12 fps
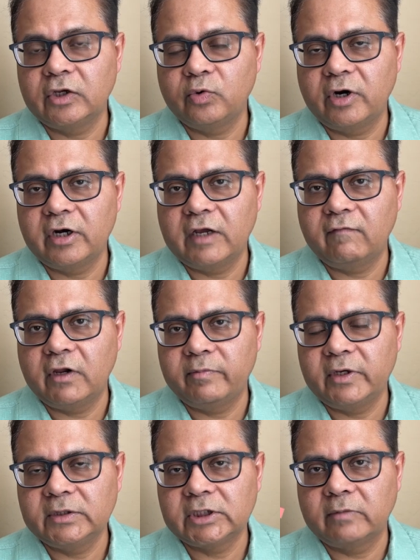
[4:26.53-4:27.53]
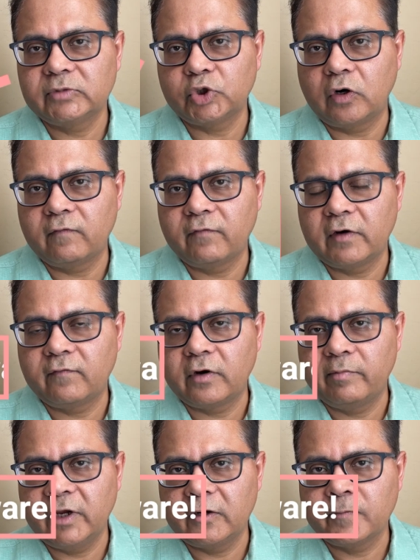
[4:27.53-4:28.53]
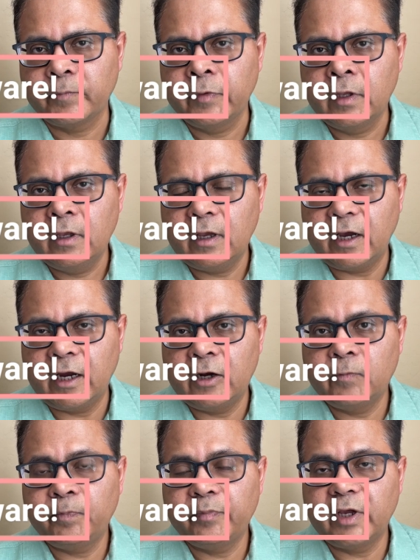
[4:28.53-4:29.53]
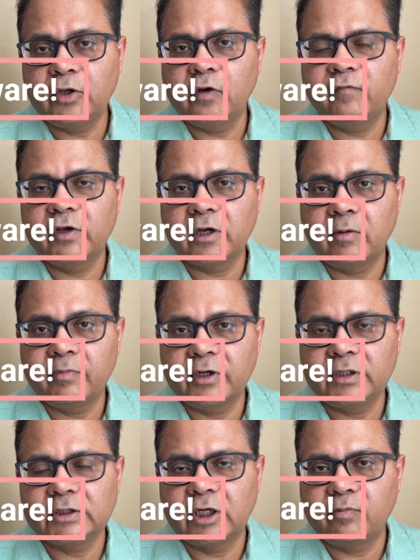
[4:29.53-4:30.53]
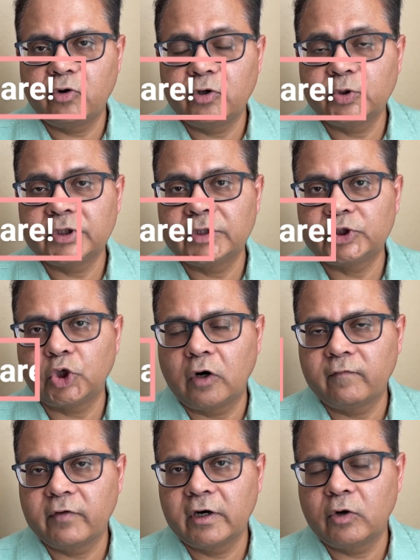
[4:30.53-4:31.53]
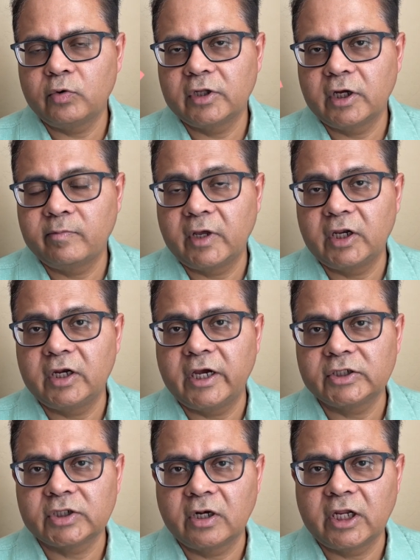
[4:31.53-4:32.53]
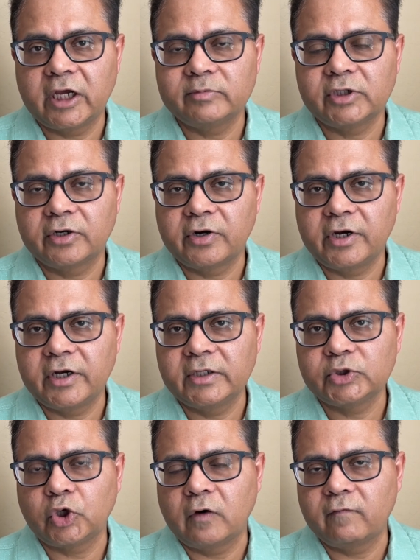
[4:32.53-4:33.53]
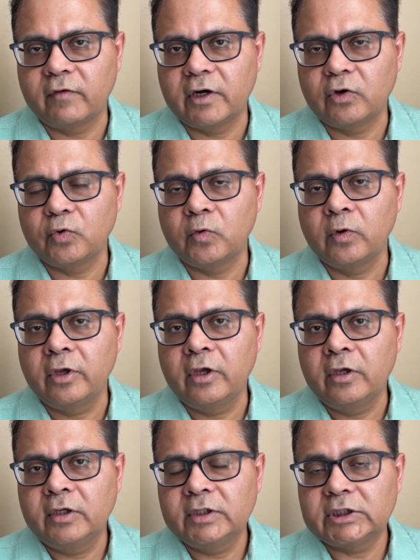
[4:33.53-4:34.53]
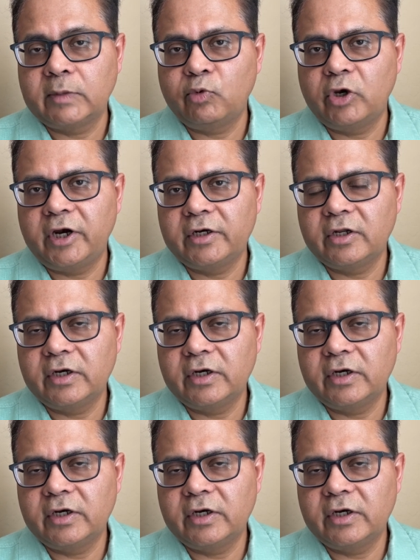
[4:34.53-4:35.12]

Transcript: you are developing some software from it. And many of the companies are producing software out there. Many national labs are creating software to simulate the